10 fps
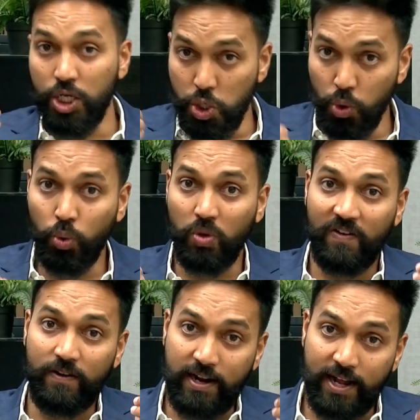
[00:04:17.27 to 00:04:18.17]
You
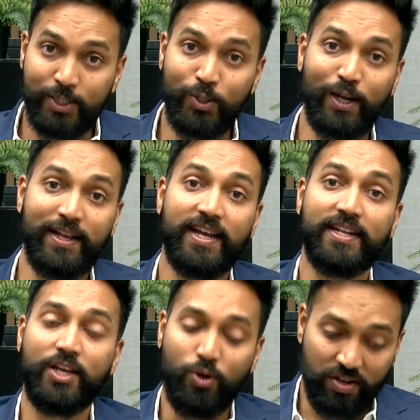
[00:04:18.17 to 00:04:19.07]
naturally
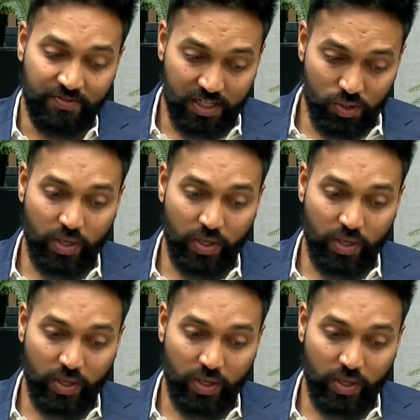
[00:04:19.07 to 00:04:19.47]
get the confidence